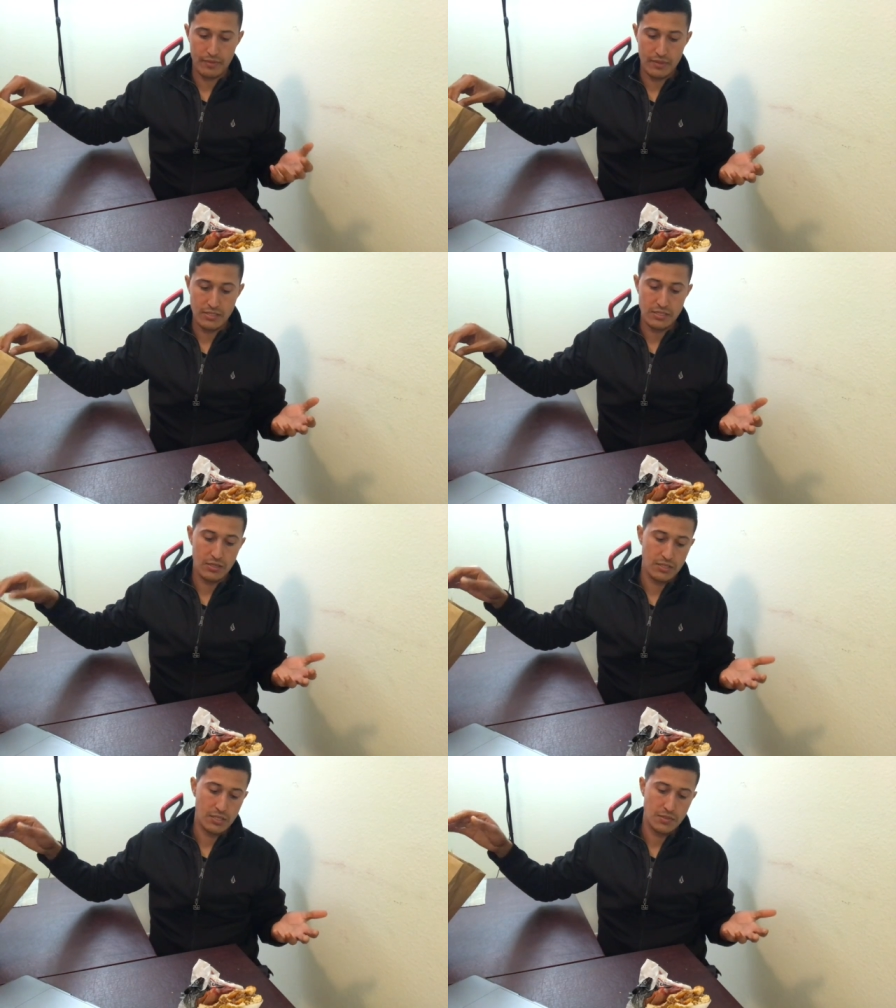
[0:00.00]
this is a
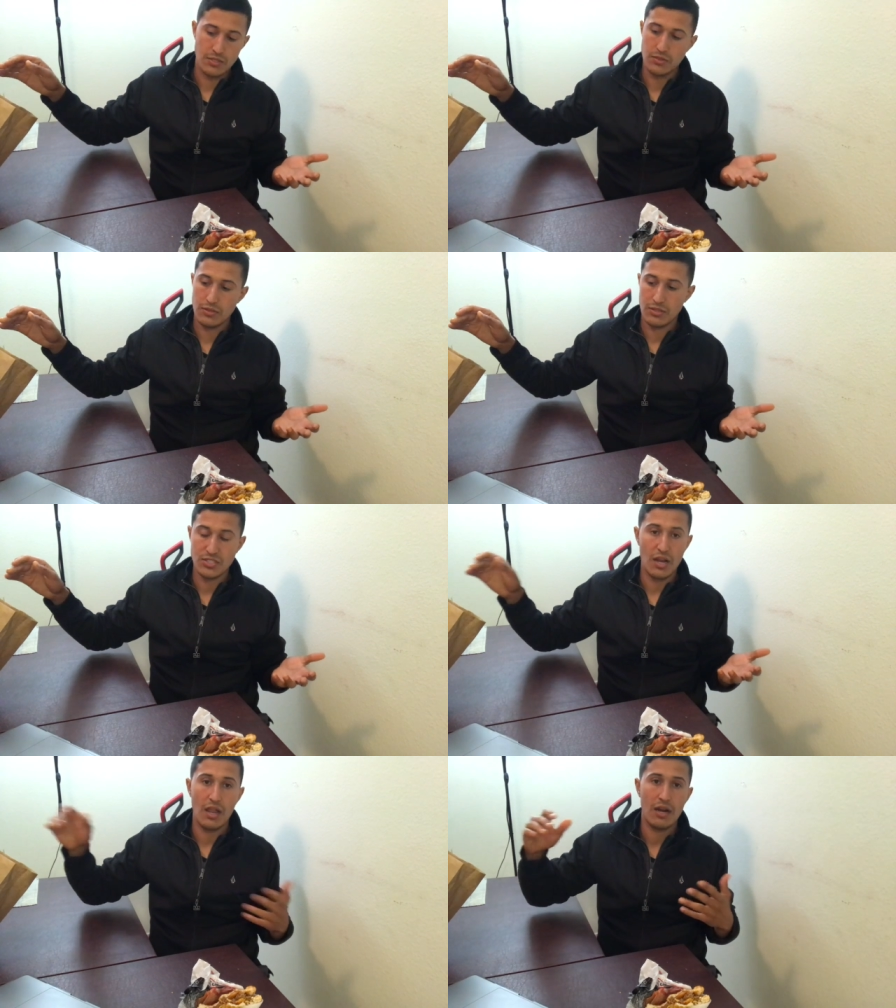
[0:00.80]
good substitute. There's
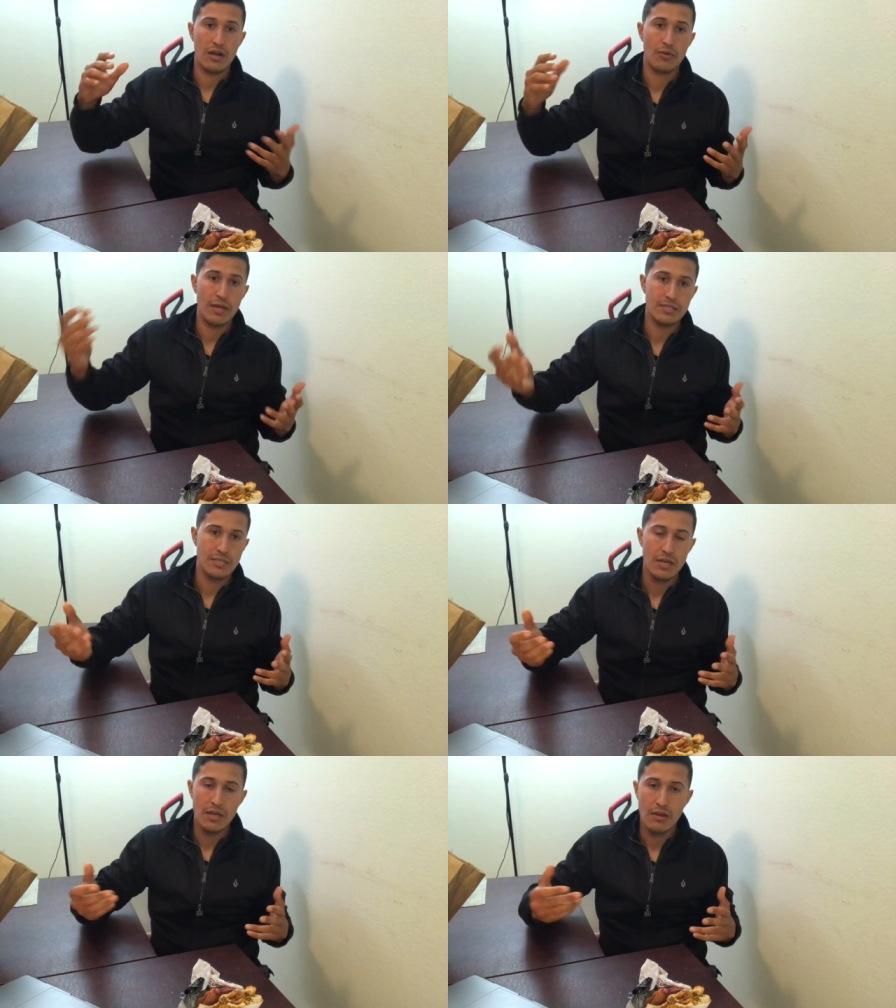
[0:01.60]
not a lot of great
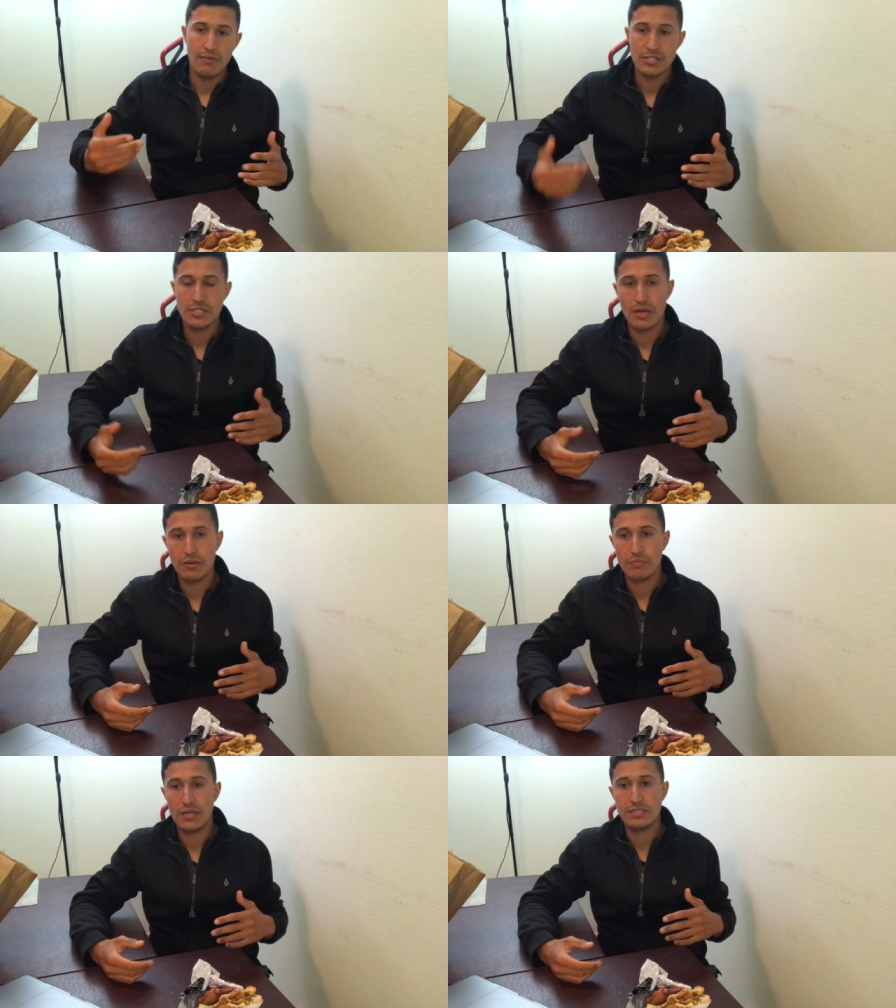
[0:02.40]

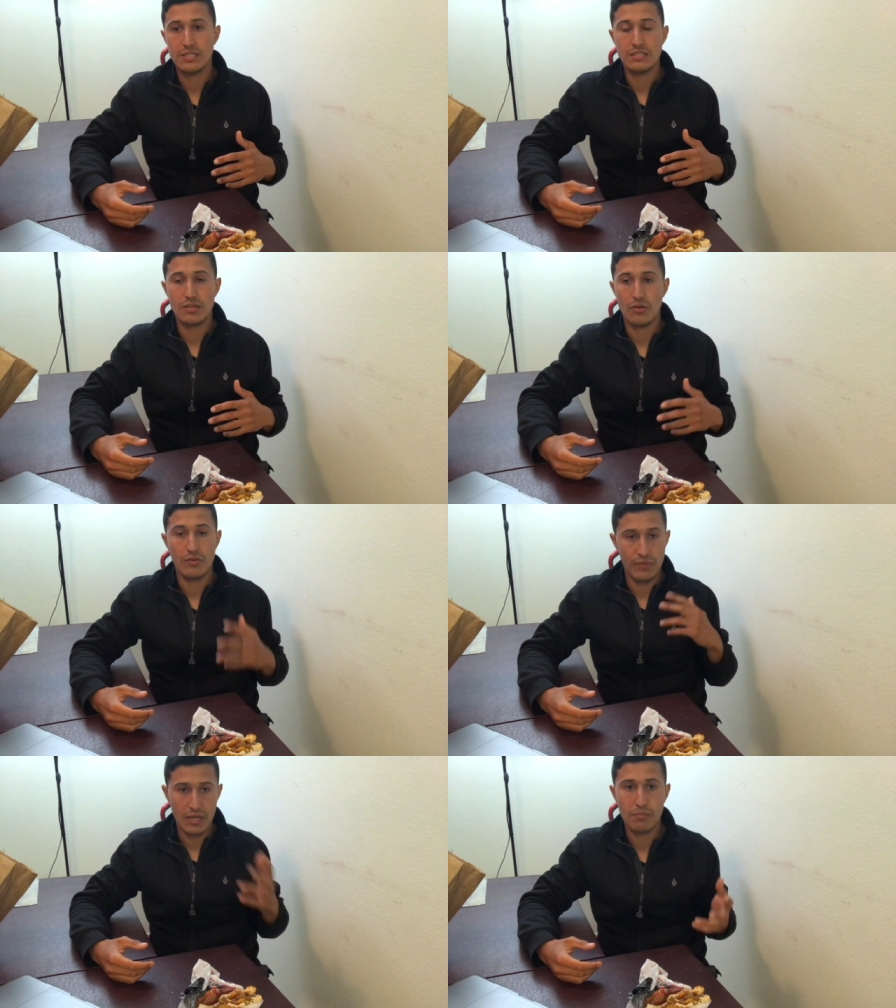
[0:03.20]
vegetarian places
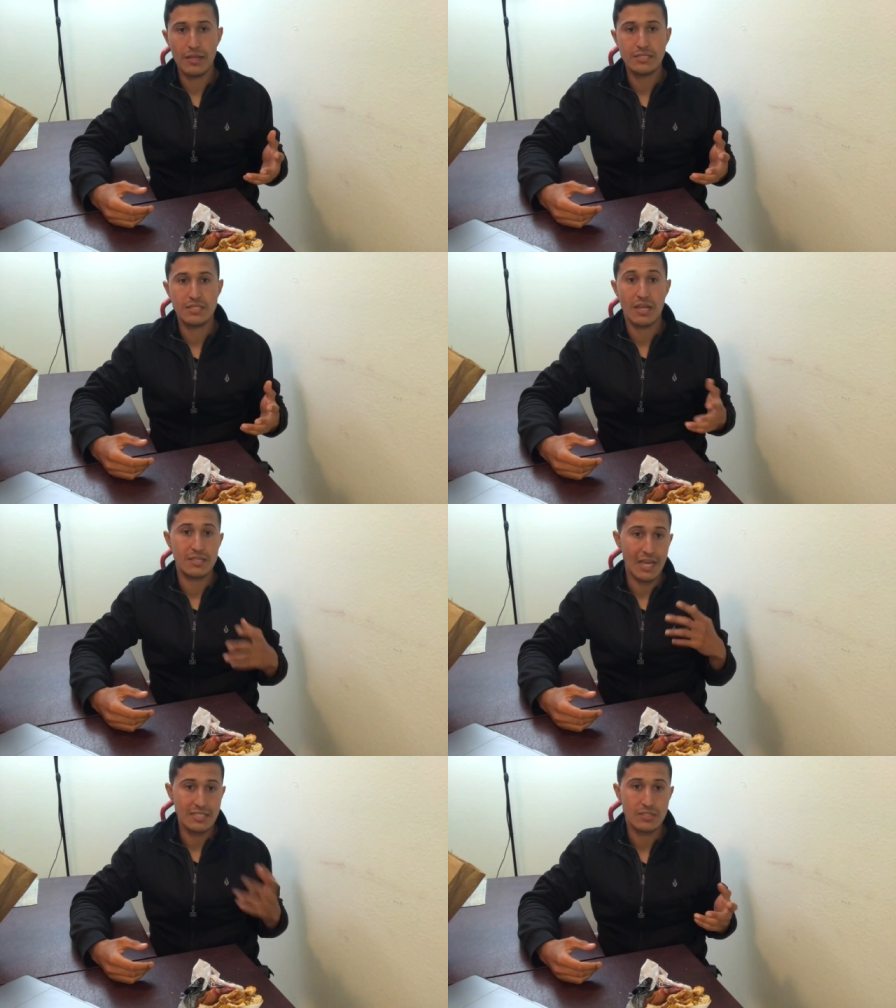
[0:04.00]
or vegan places
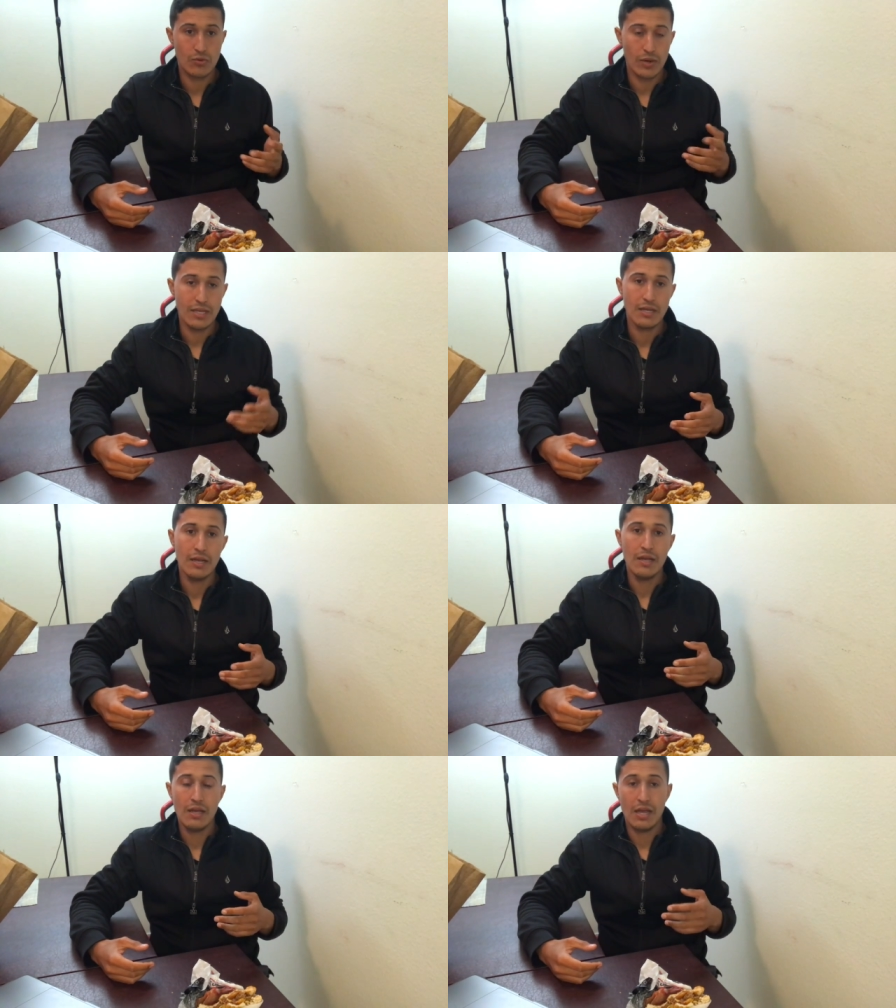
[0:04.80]
that taste great,
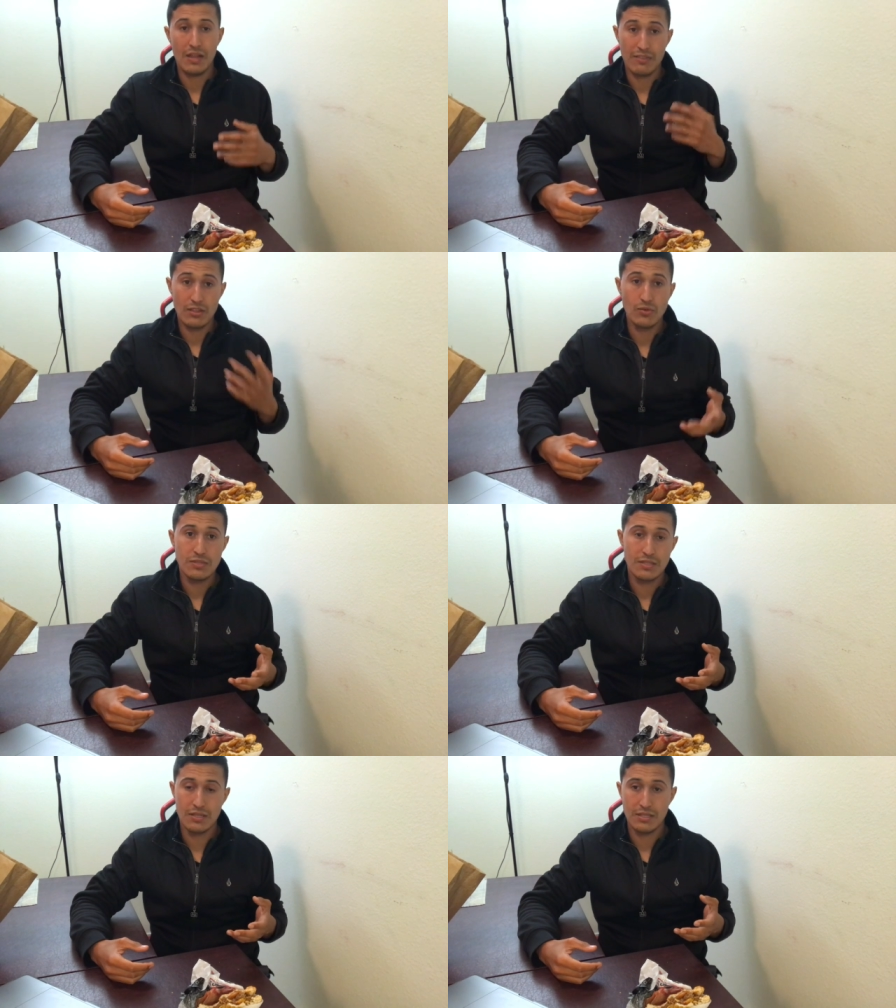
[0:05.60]
and if they do
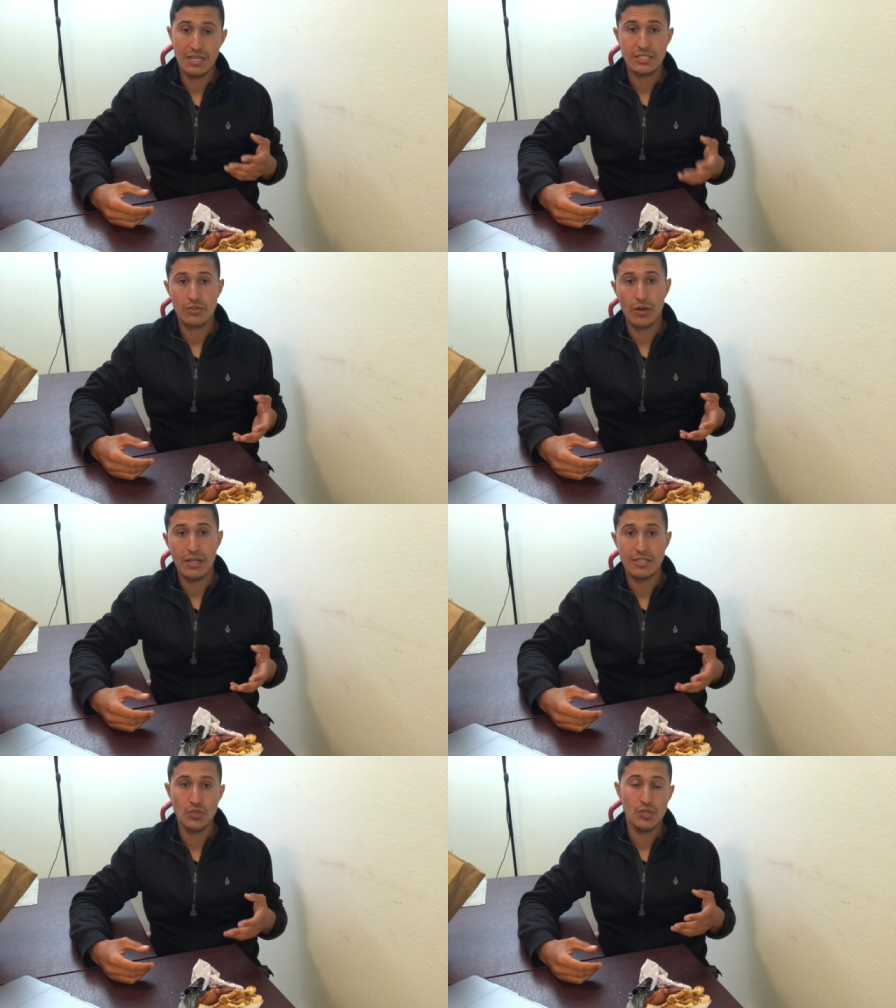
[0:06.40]
taste
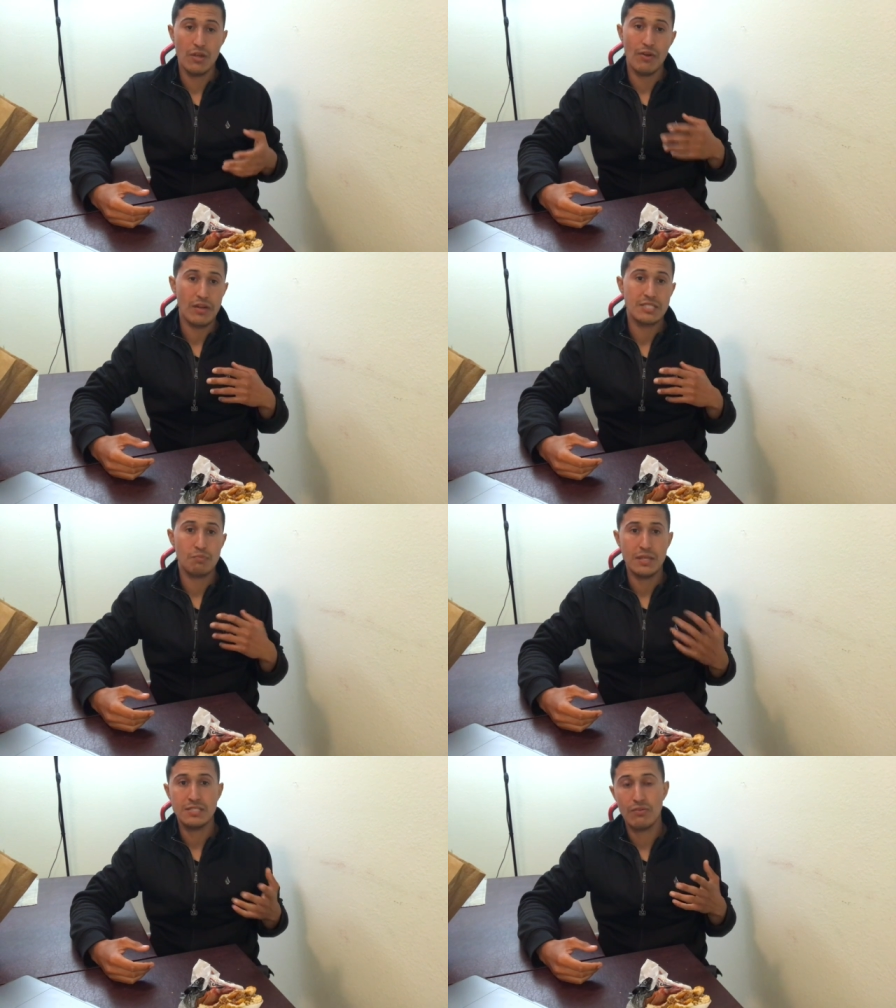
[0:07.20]
great, it's usually a very
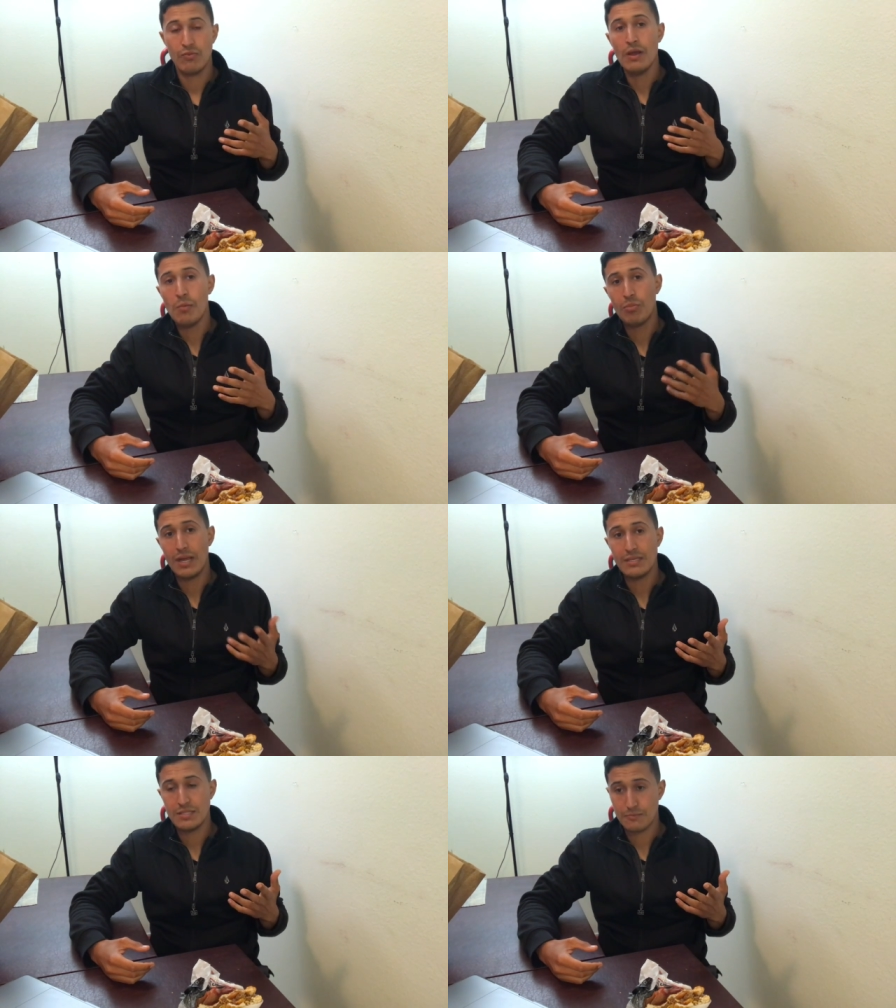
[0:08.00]
expensive
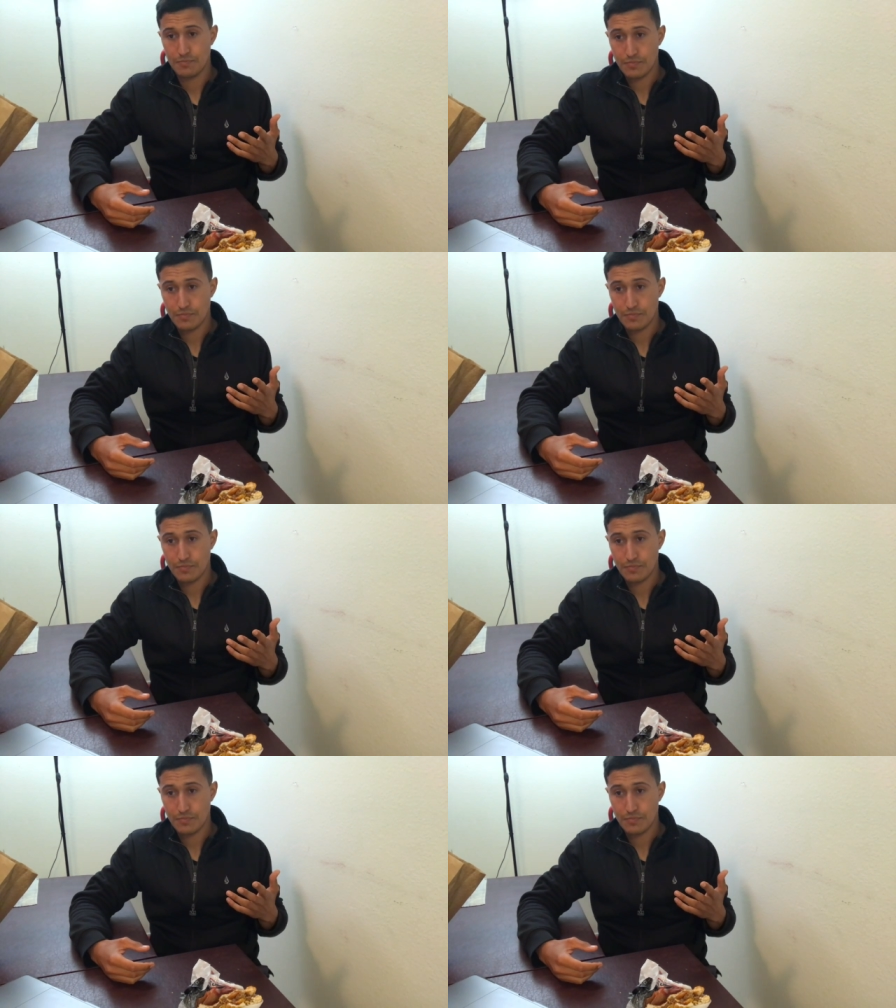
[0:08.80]
place